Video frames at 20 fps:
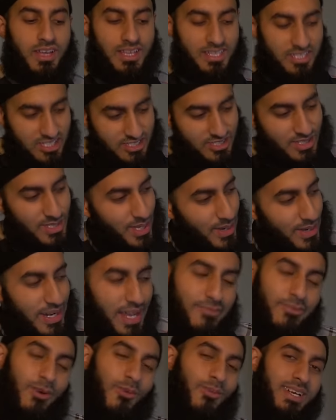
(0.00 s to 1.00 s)
She's the girl that
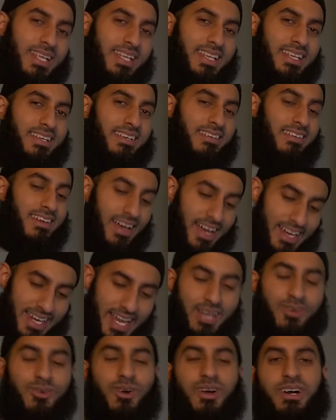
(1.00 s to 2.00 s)
everyone wanted, and
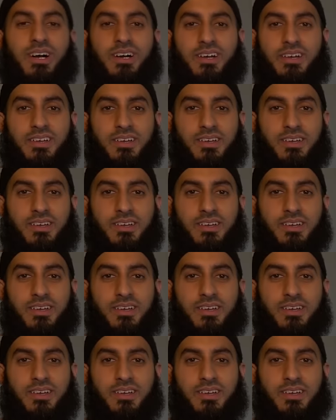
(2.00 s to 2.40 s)
I got her.